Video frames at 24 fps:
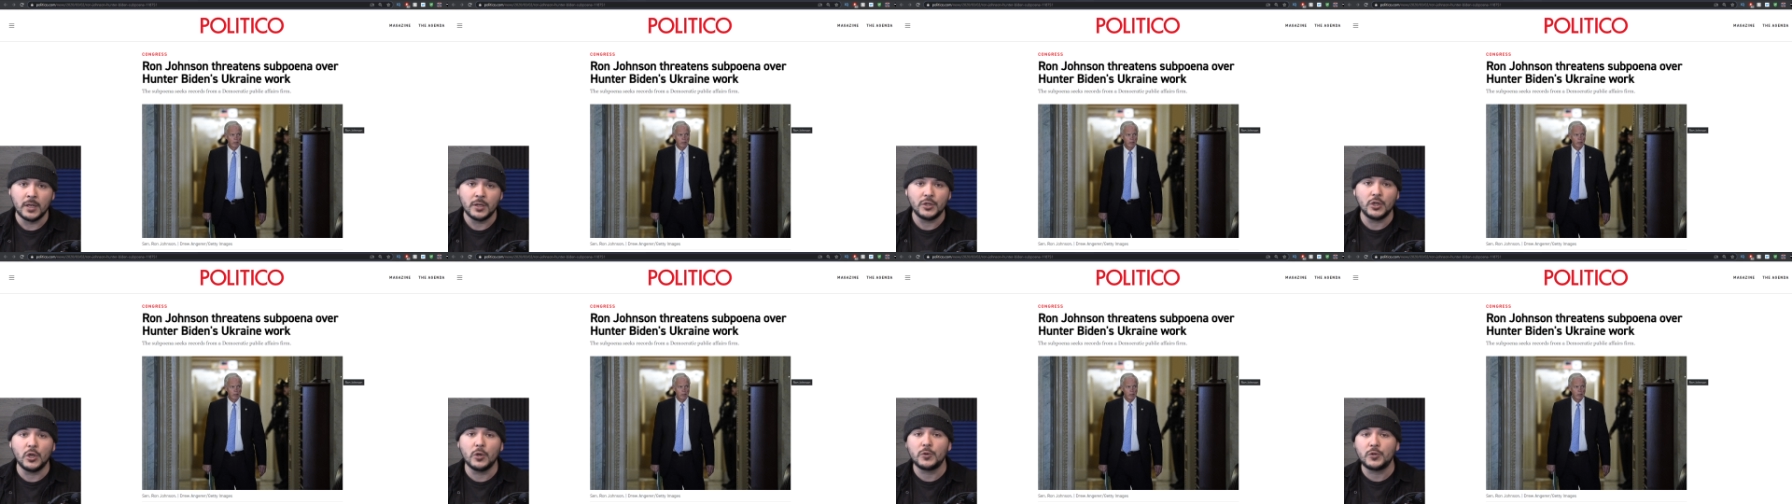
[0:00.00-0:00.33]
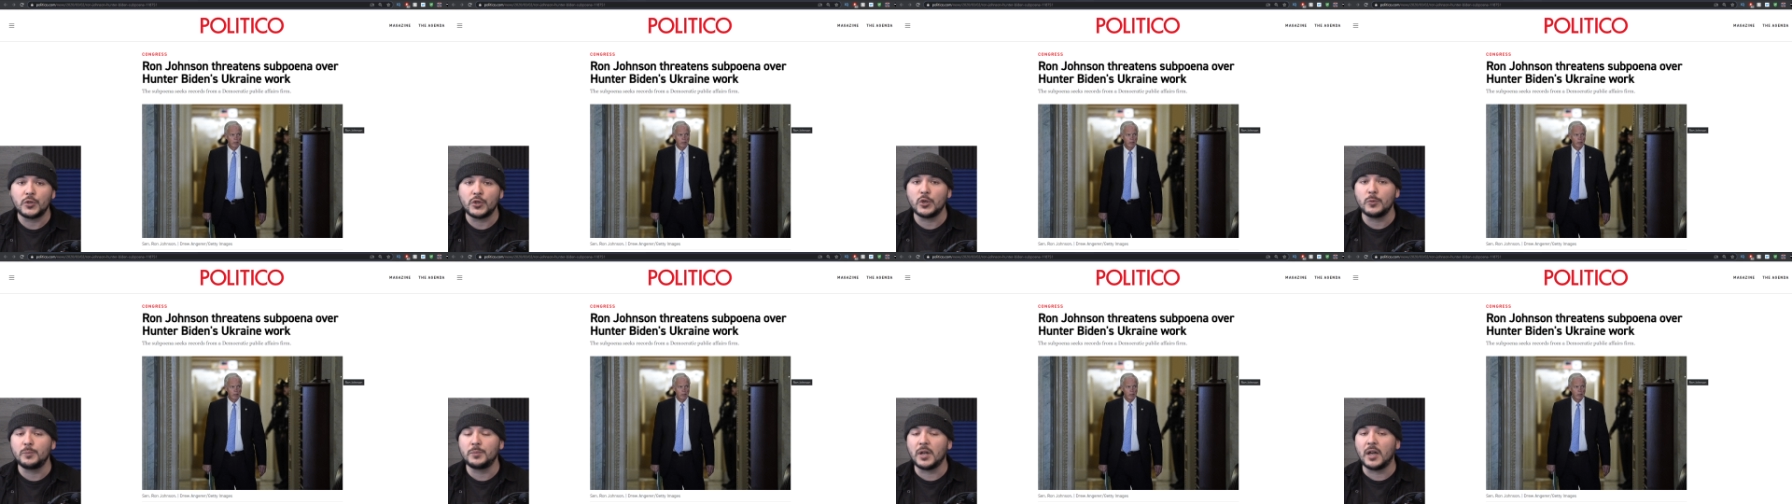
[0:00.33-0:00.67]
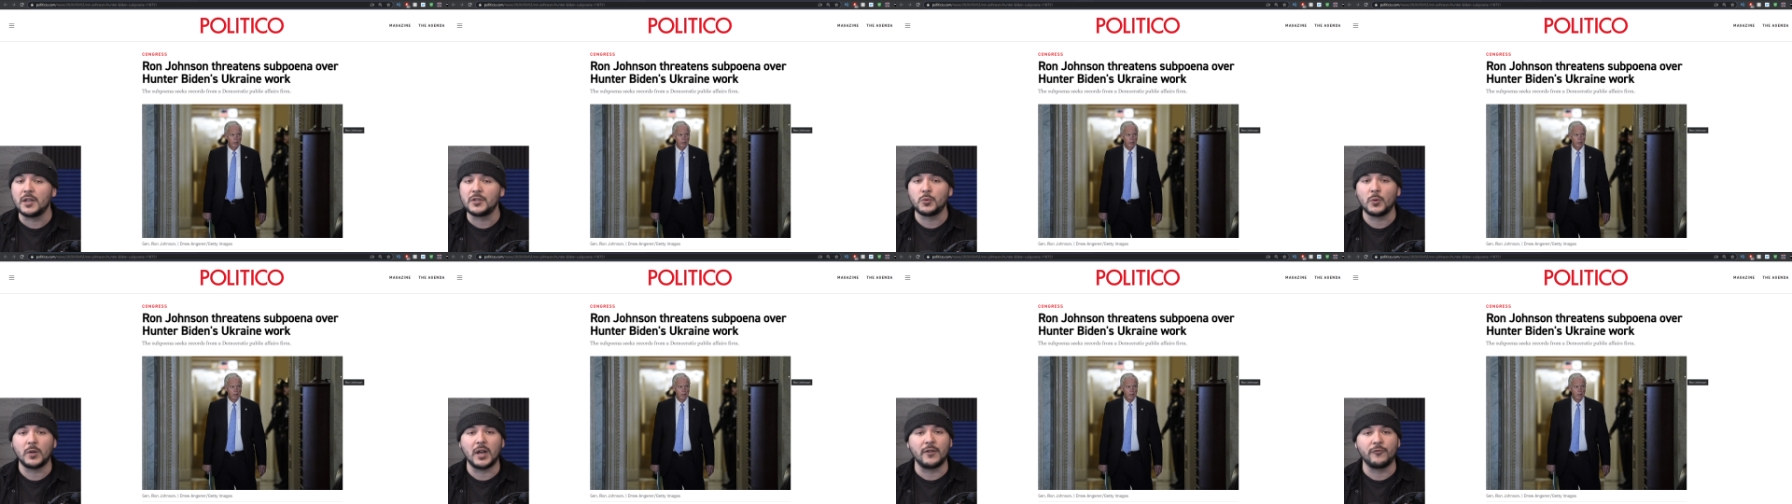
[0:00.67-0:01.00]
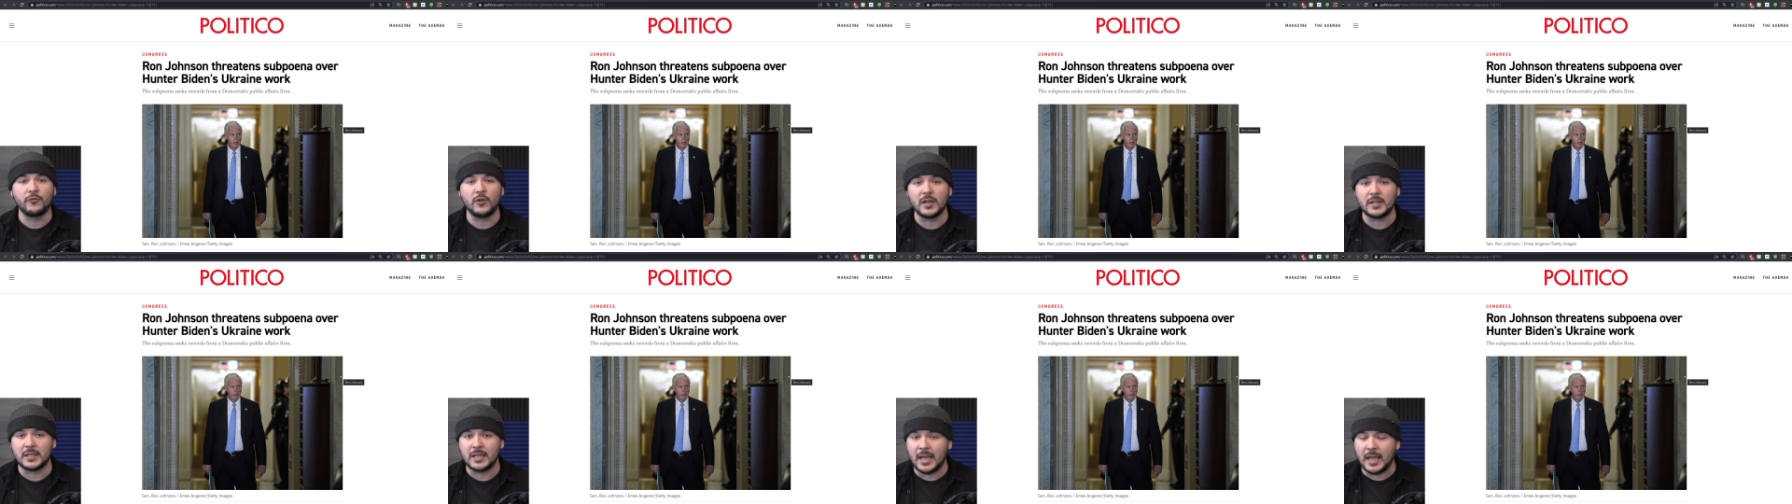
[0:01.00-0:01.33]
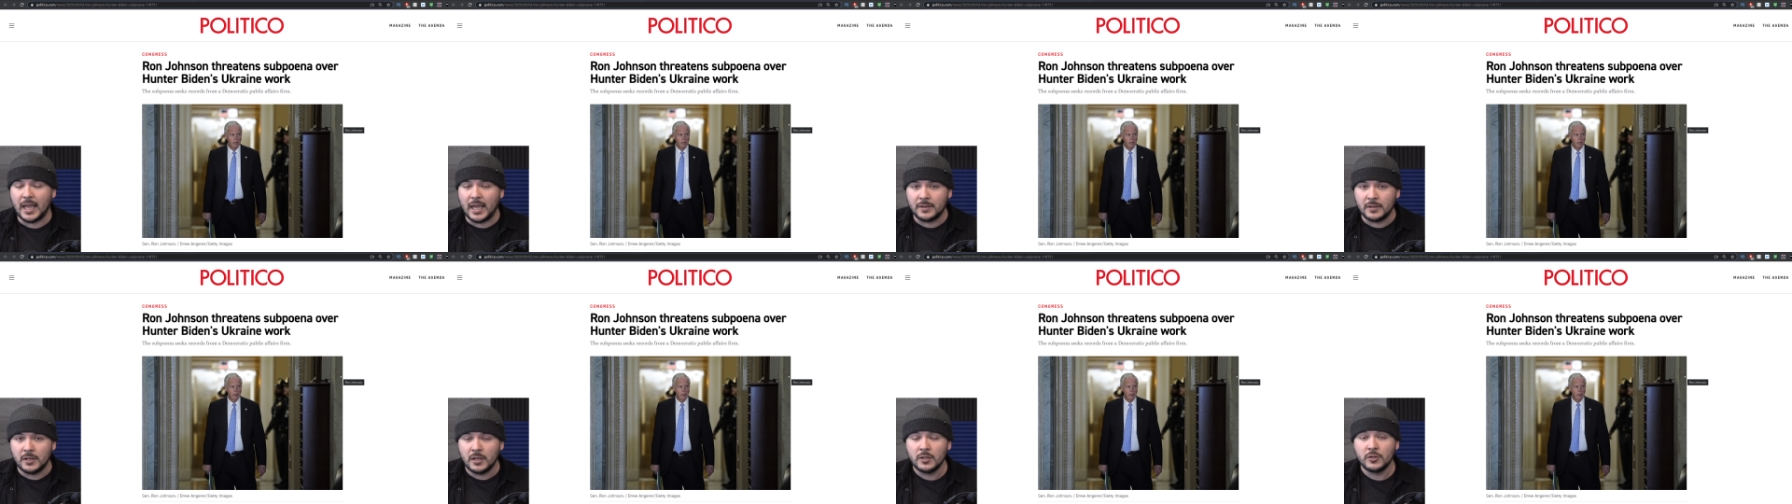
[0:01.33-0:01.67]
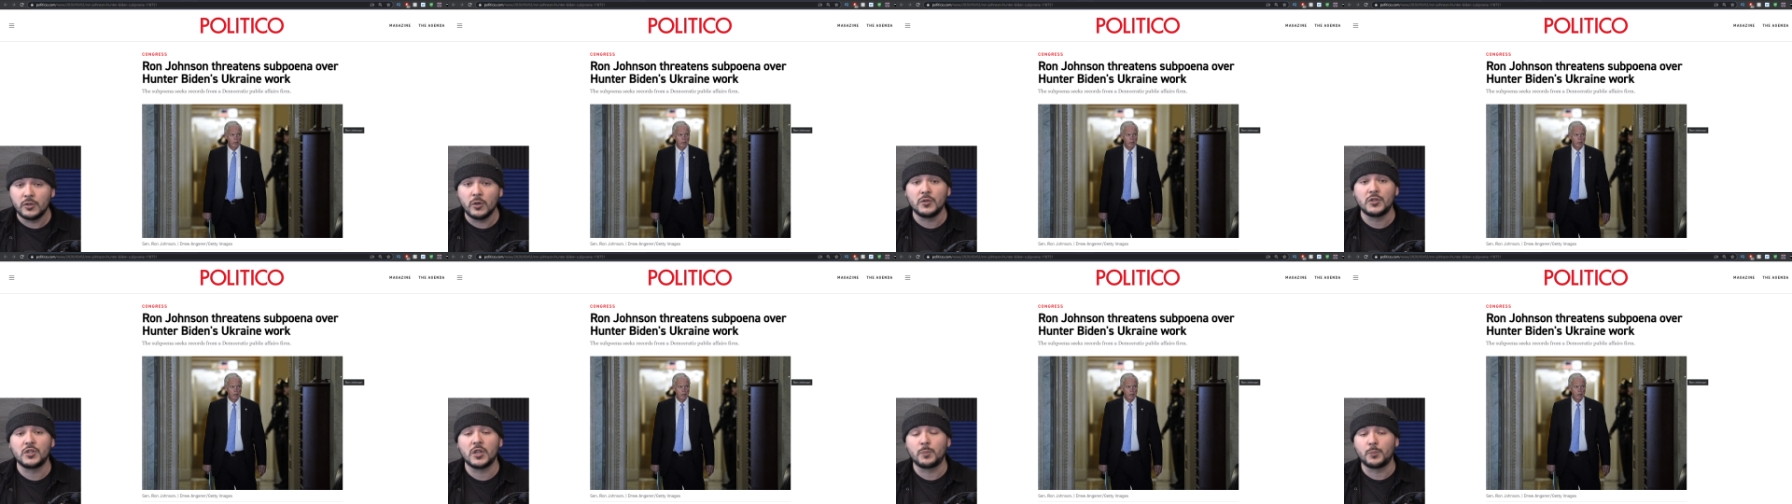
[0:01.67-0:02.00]
YouTube does whatever it can
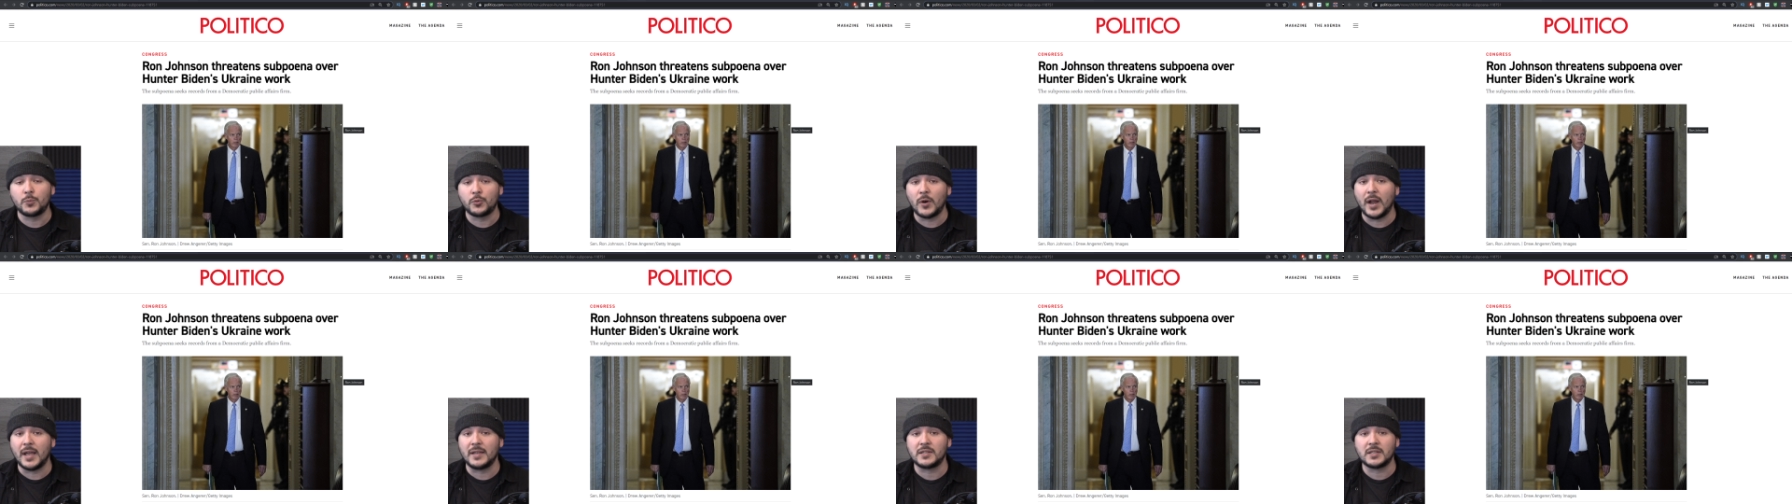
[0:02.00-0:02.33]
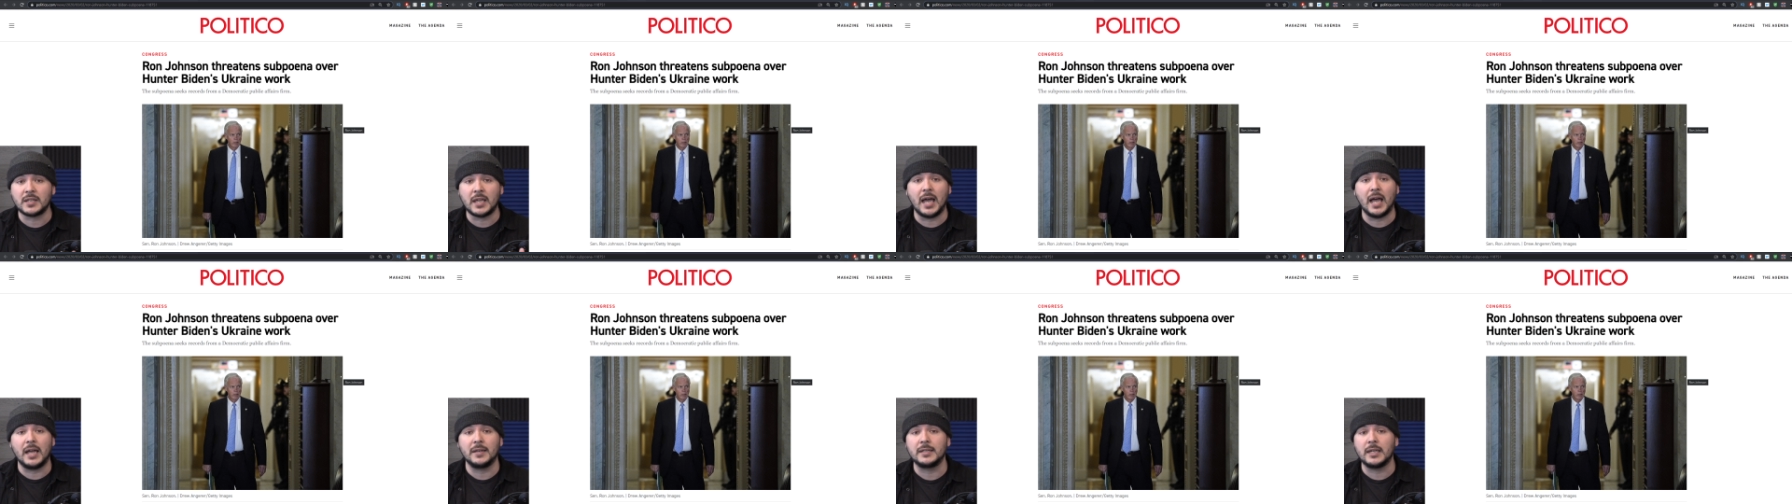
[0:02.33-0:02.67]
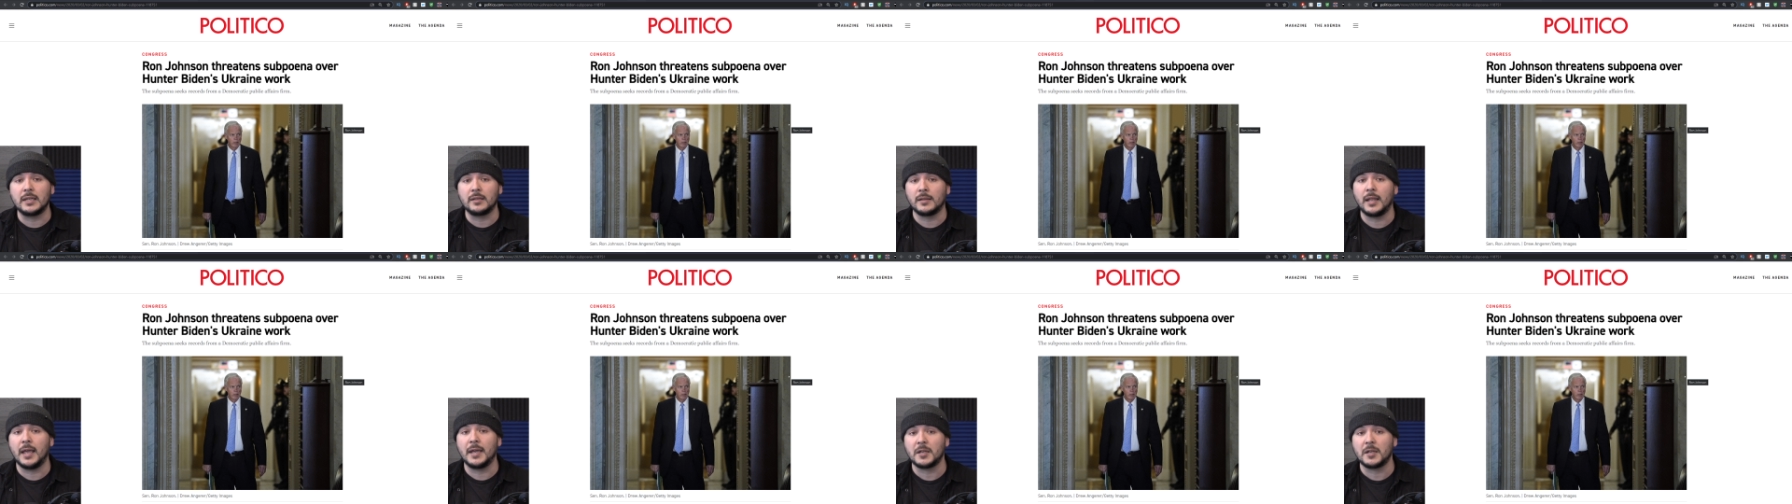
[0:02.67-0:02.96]
to suppress content